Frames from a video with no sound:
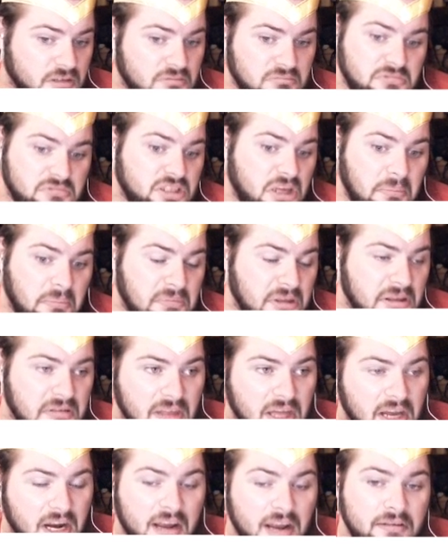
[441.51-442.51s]
Something
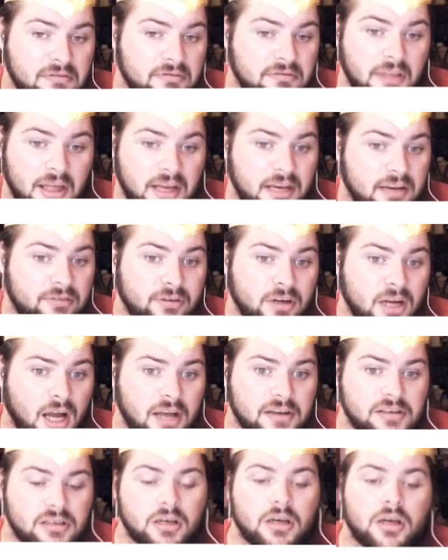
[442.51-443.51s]
that he
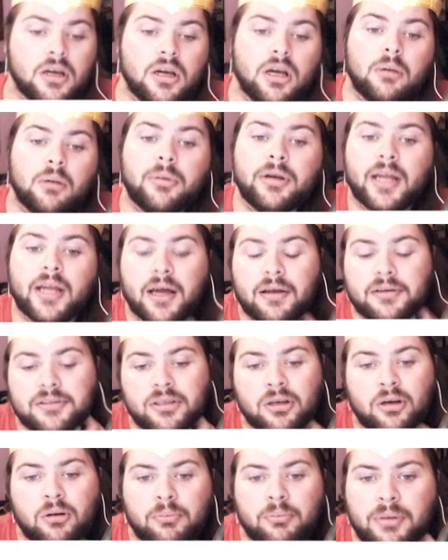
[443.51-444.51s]
forgot. But yeah,
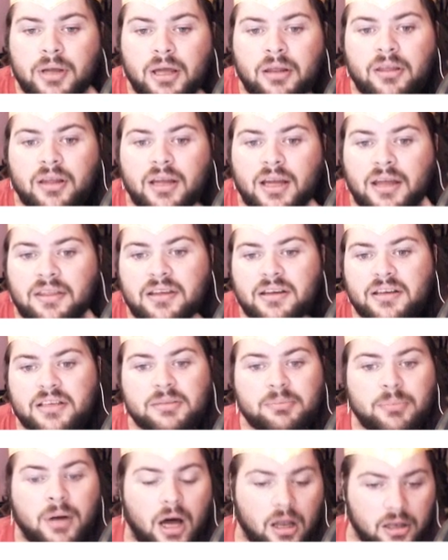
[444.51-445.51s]
so big thing I think is
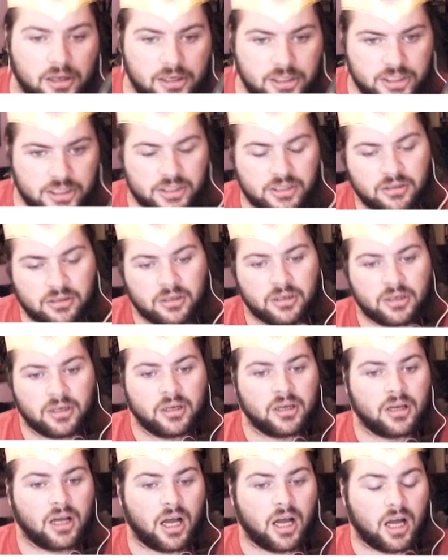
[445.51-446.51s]
polish.
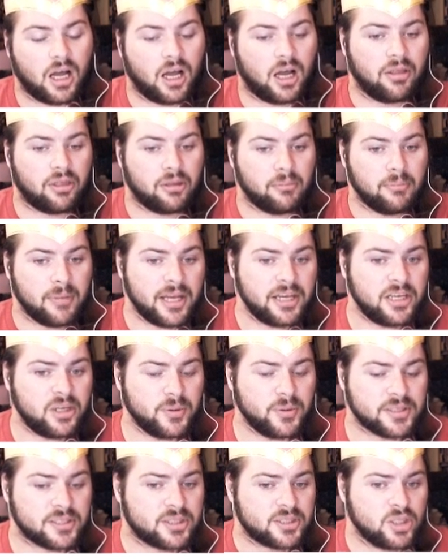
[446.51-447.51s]
The menu
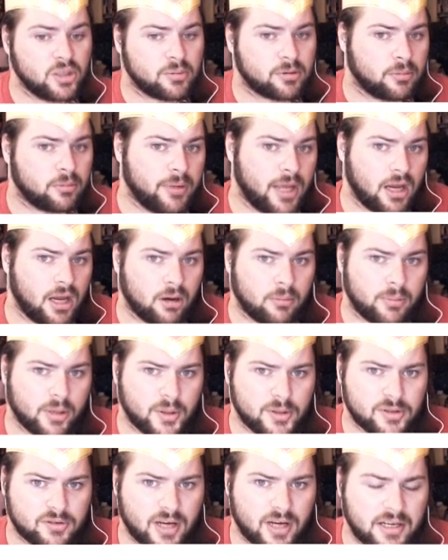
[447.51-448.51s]
is super bare
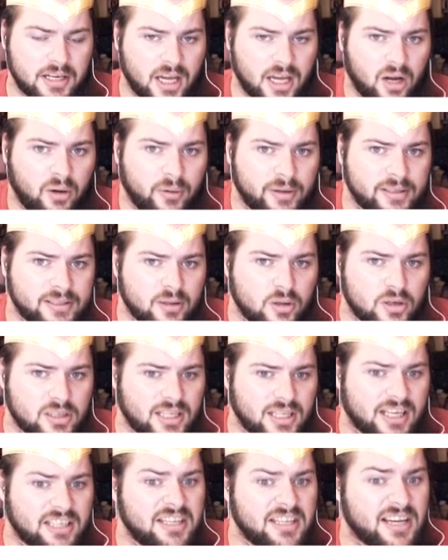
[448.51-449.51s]
bones right now. It looks
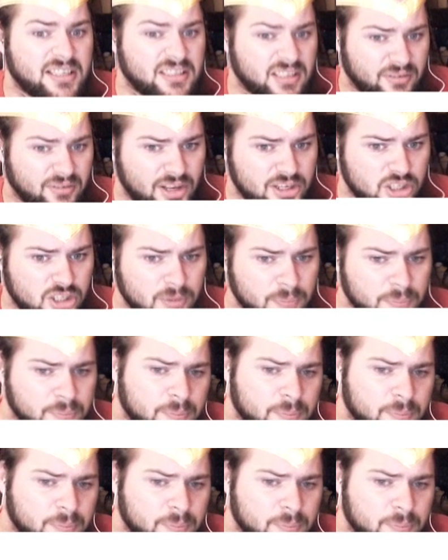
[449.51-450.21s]
like a text adventure.